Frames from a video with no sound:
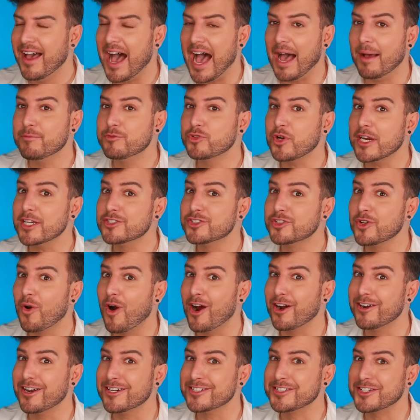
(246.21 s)
I'm trying so
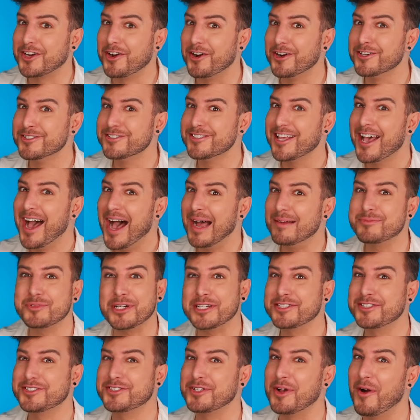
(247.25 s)
hard not to curse.
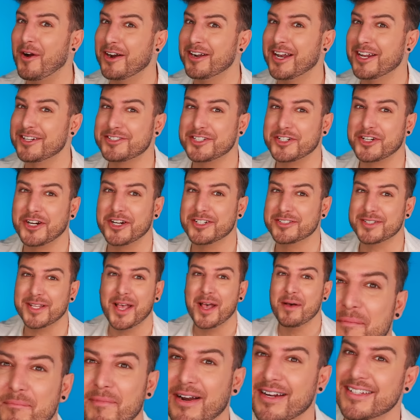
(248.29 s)

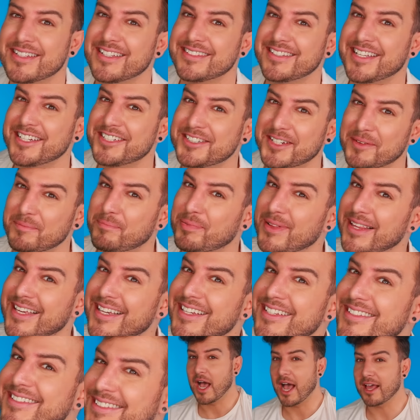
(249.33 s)
Monetization,
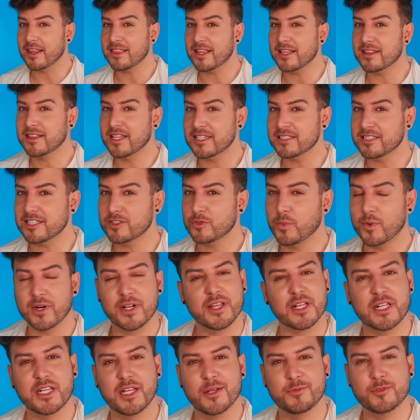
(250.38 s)
please. I think this is one of
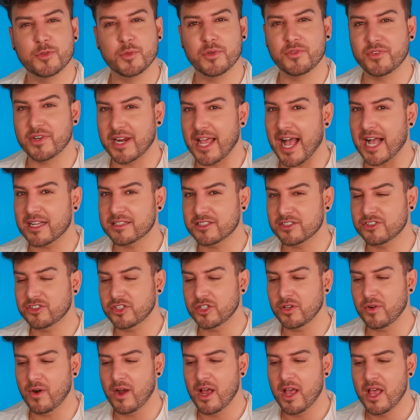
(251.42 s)
the clips we reacted
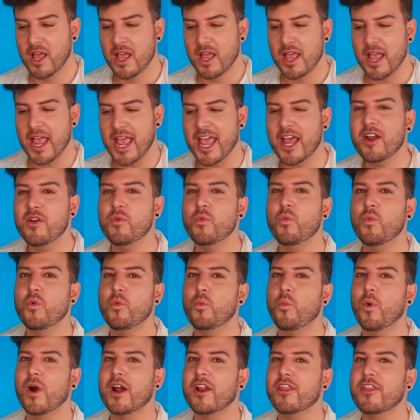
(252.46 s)
to in
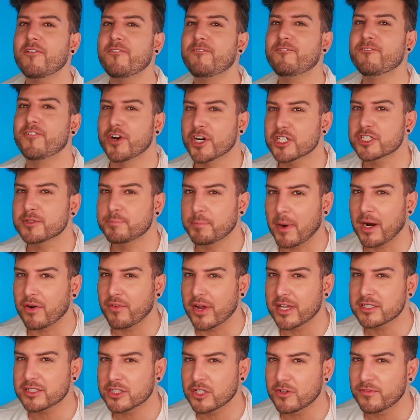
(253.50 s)
one of the first bar
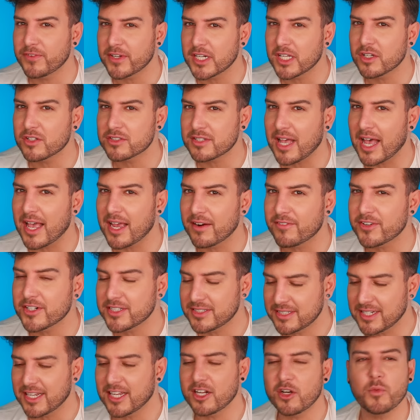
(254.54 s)
rescue videos I ever
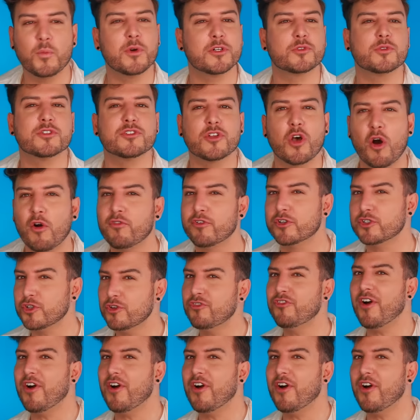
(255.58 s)
did, which was overdue